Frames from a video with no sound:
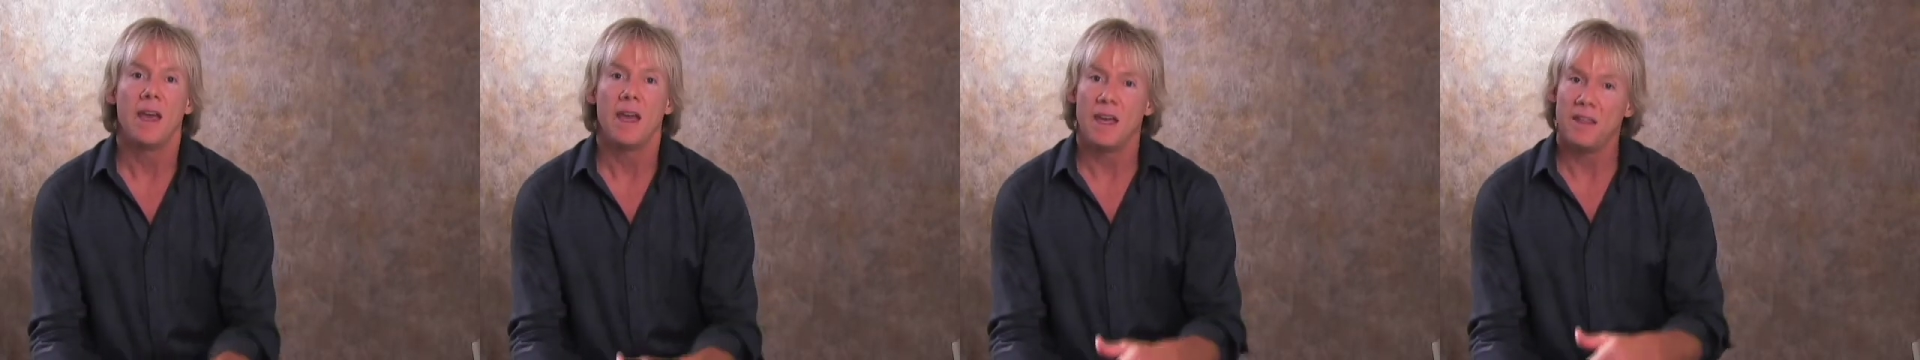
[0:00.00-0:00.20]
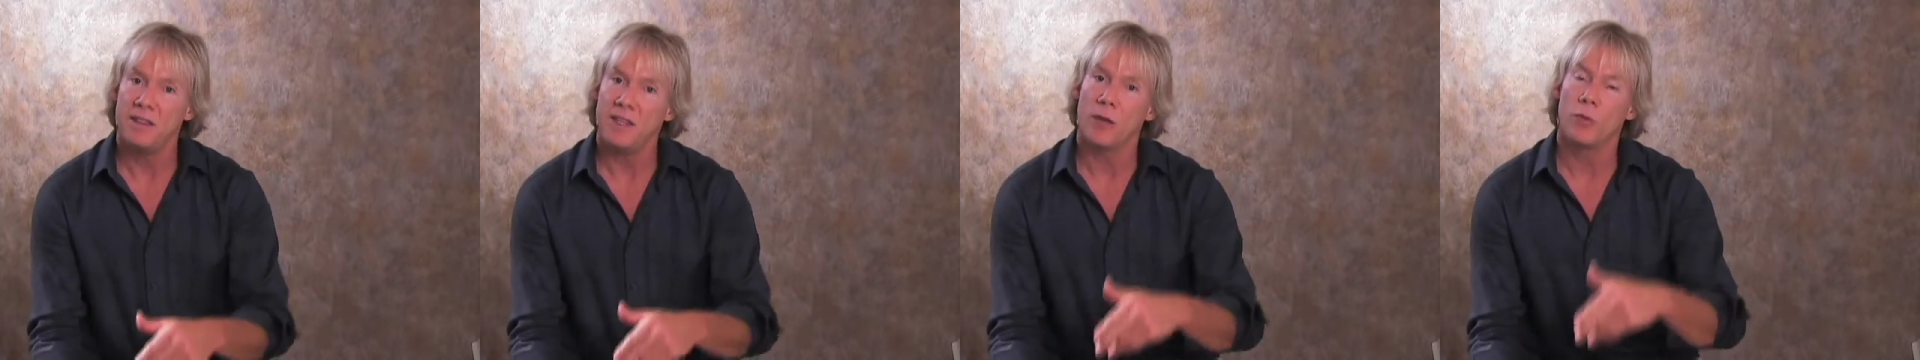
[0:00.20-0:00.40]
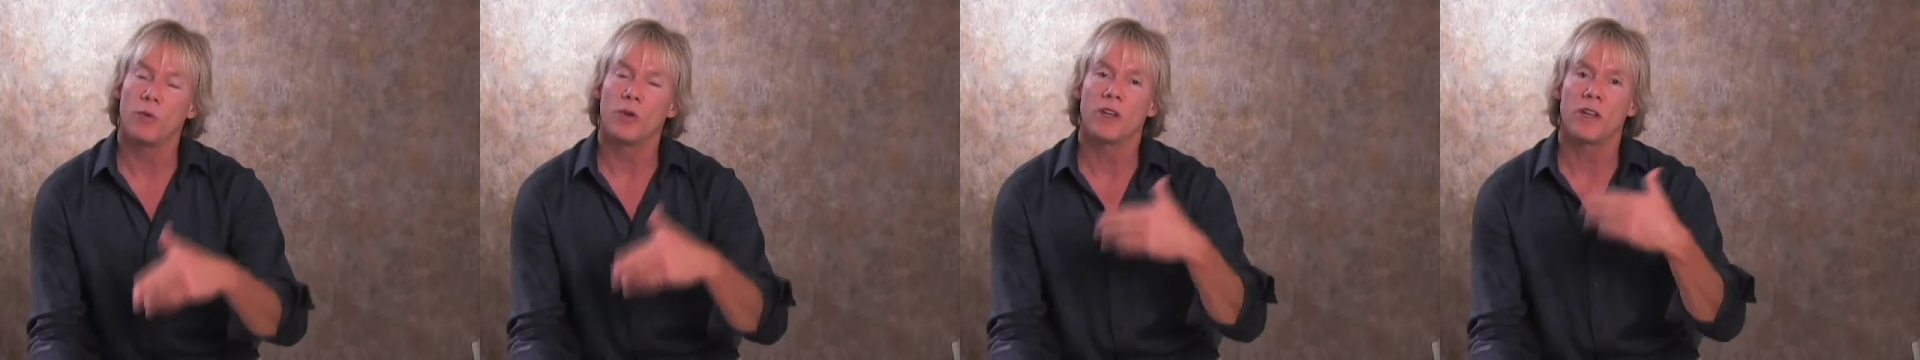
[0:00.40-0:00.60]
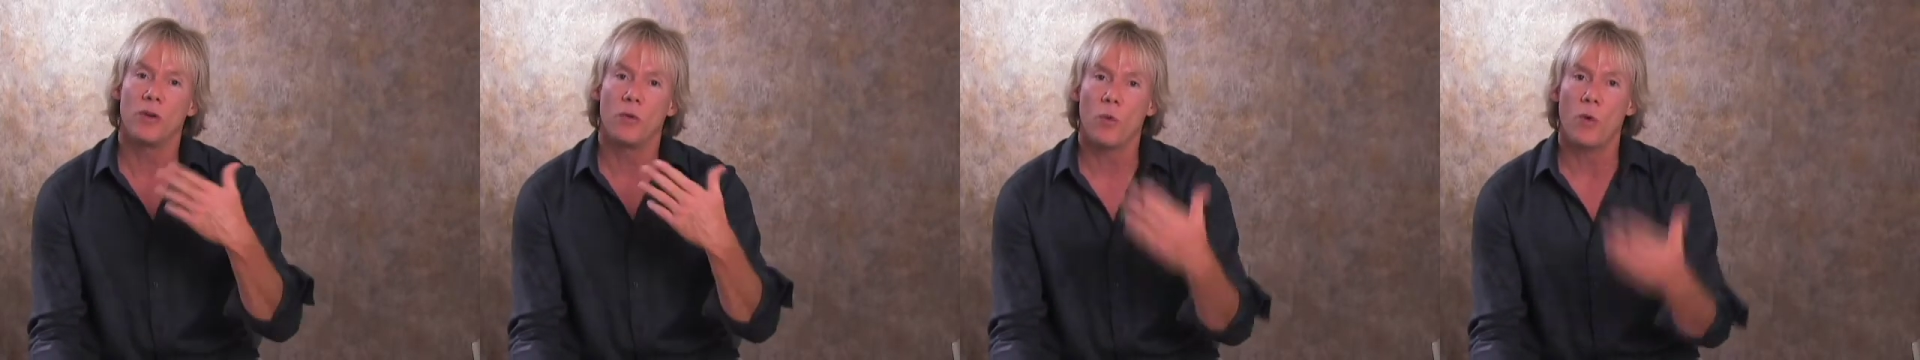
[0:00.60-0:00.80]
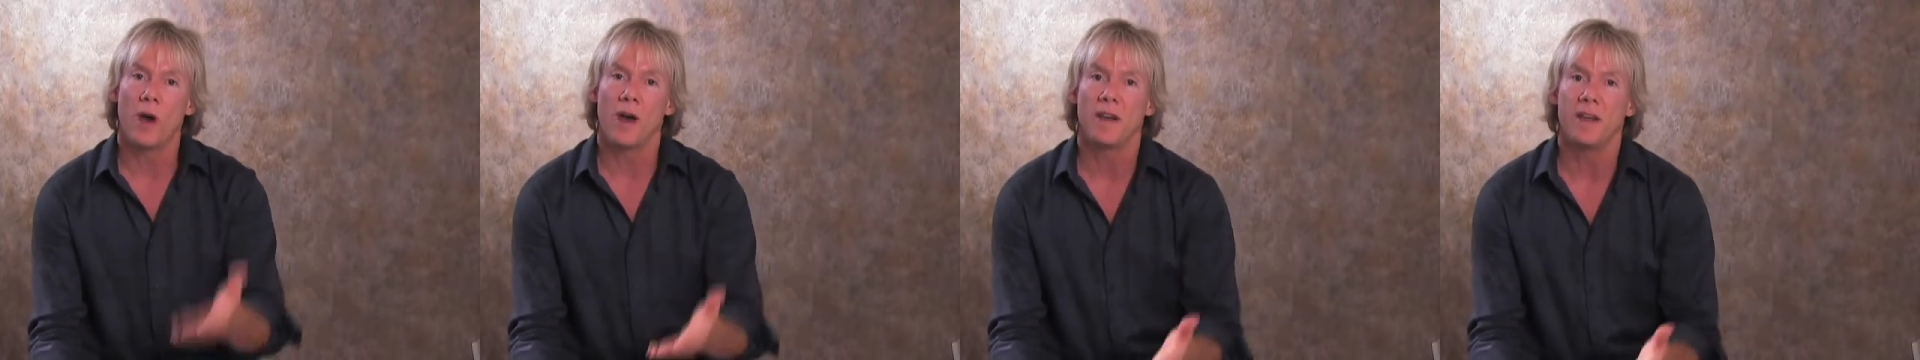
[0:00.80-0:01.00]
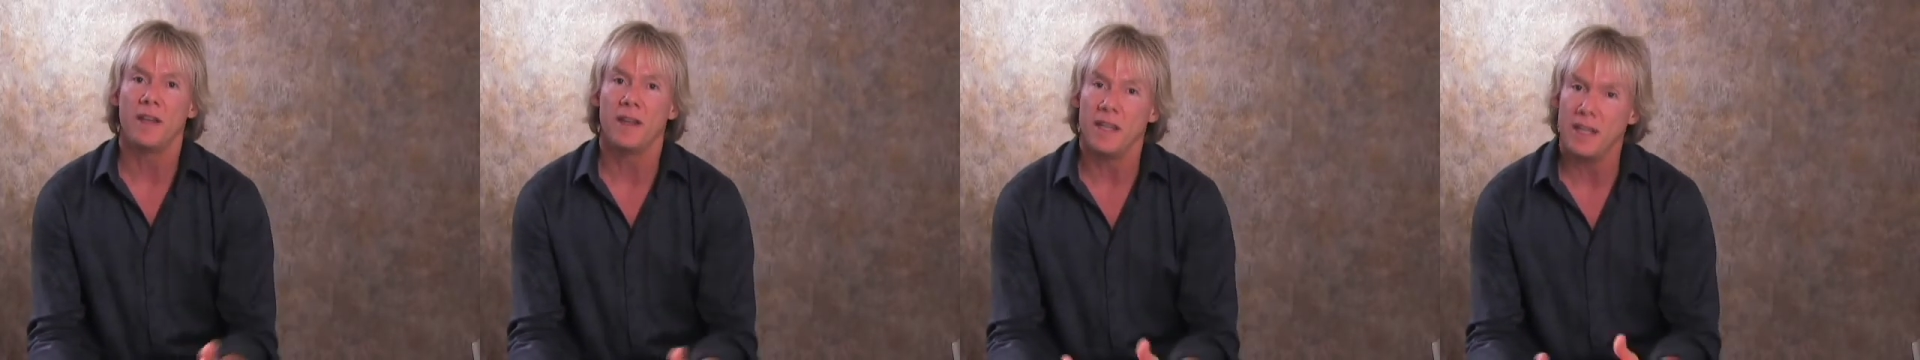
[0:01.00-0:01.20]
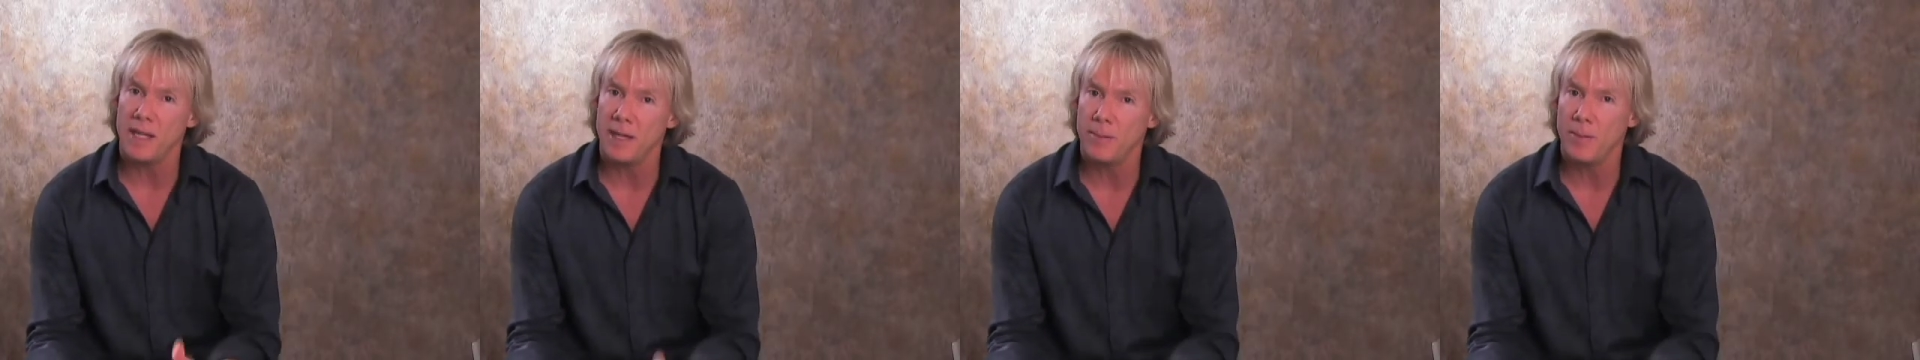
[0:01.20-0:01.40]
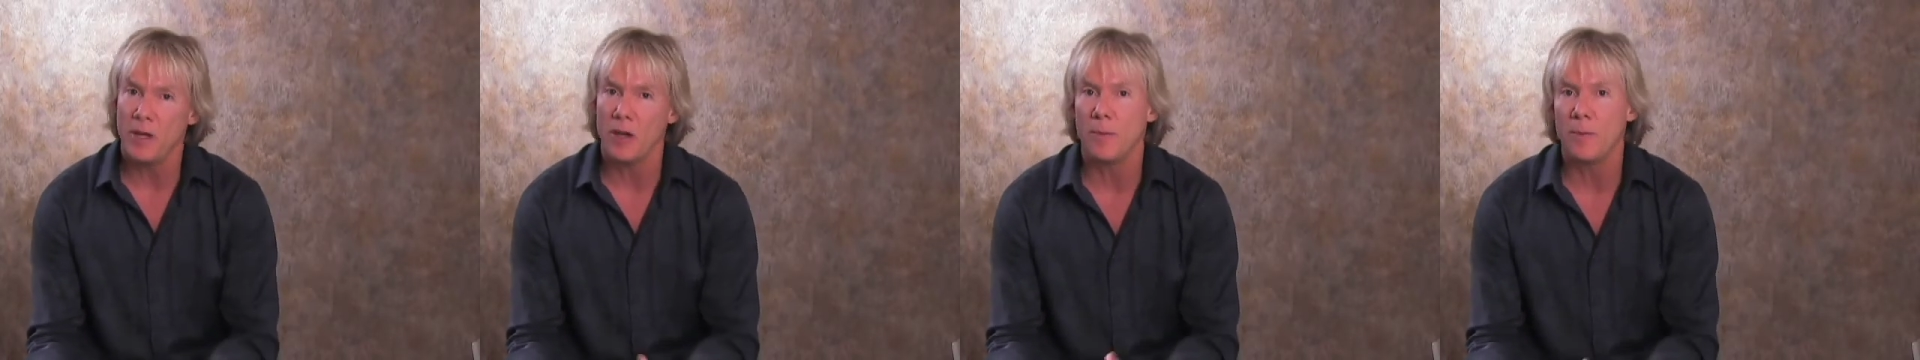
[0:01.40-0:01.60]
And then we're going to want an
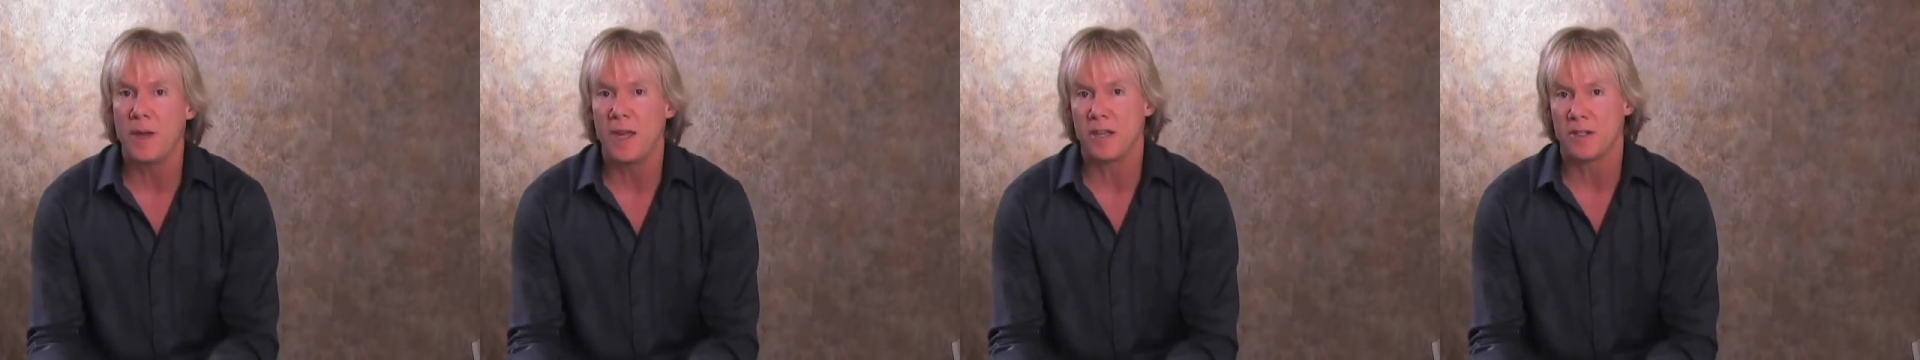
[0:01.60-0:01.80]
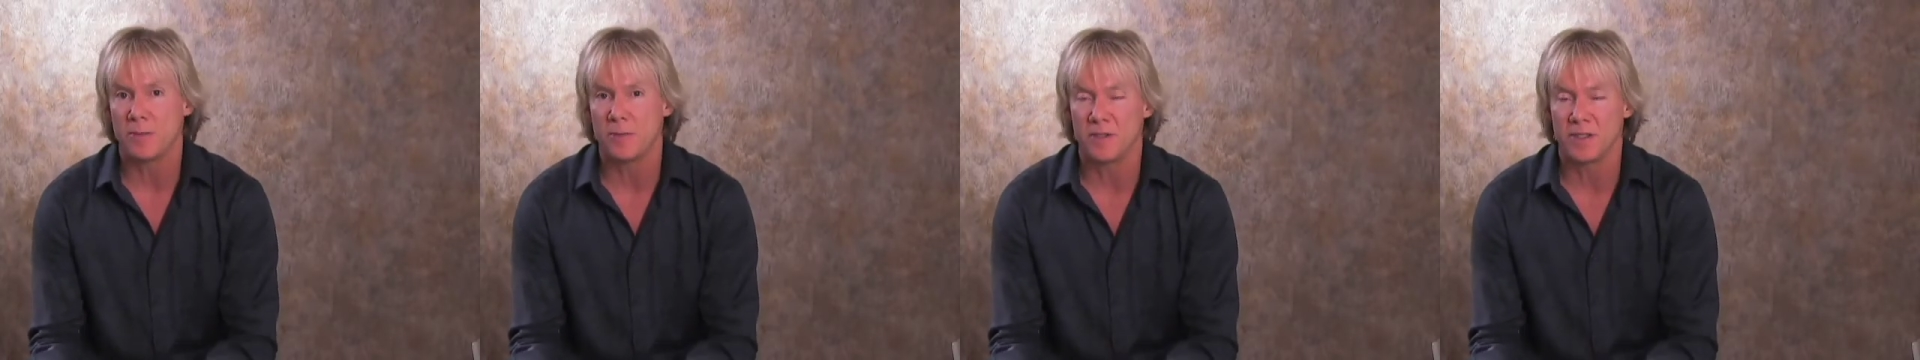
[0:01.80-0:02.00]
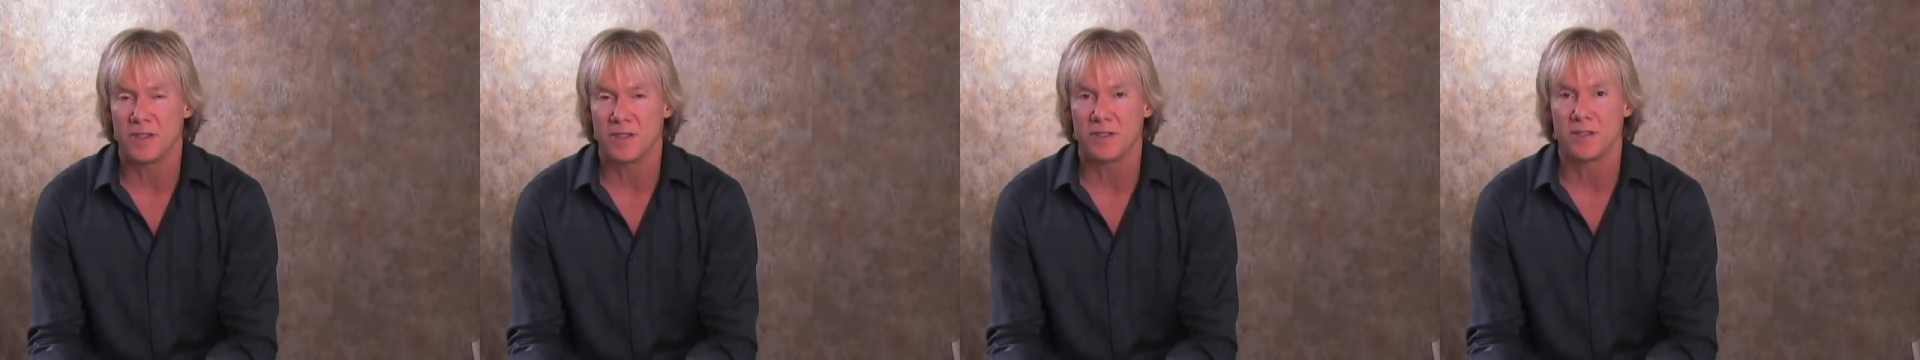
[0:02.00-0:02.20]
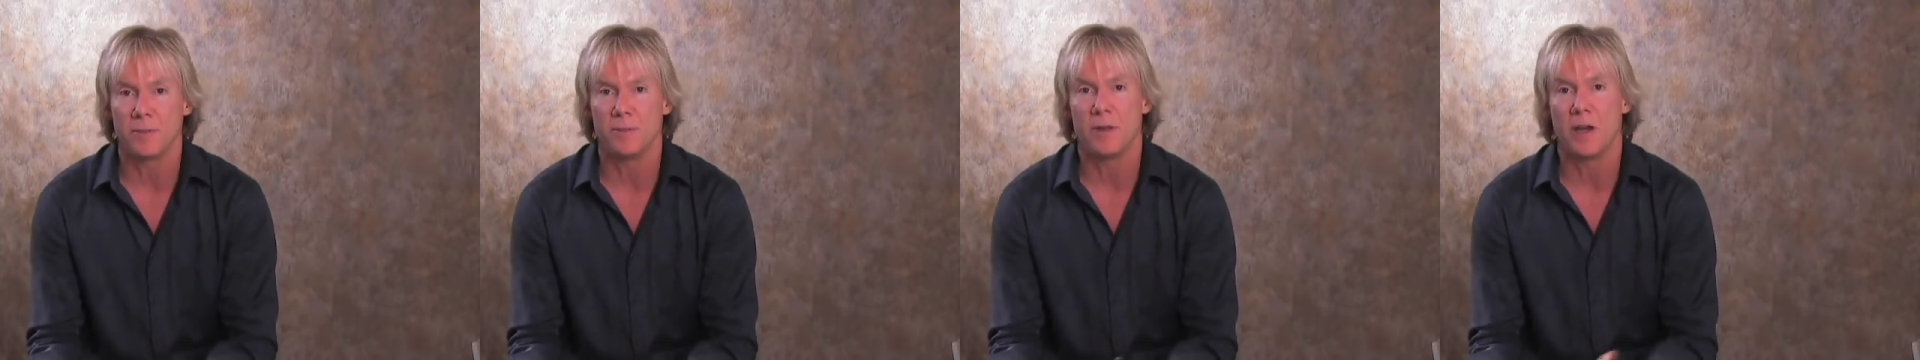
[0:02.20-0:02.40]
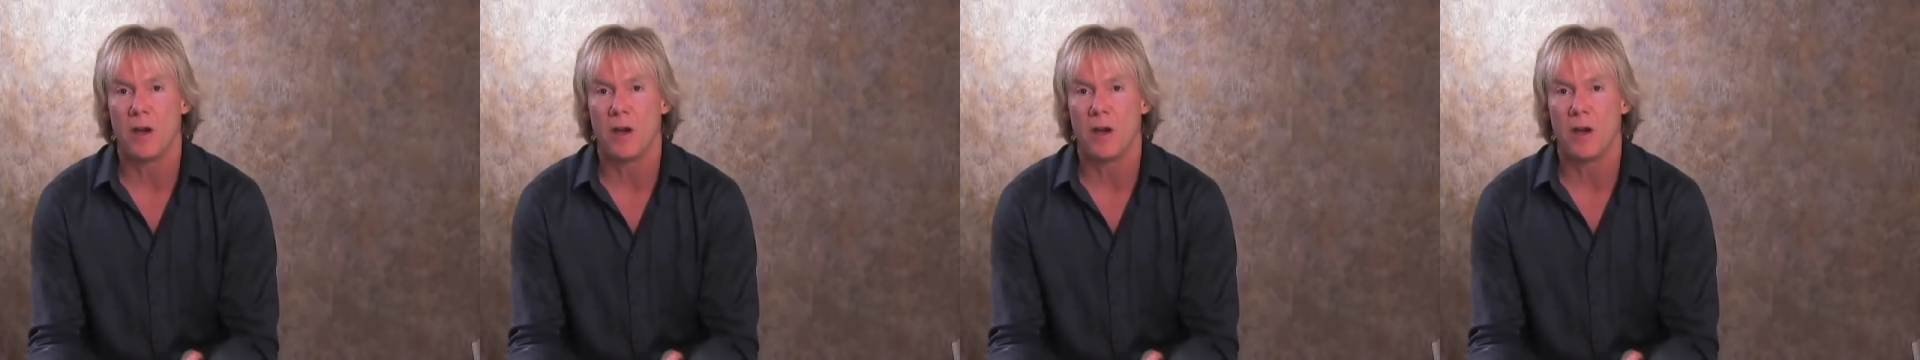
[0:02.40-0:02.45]
email management system.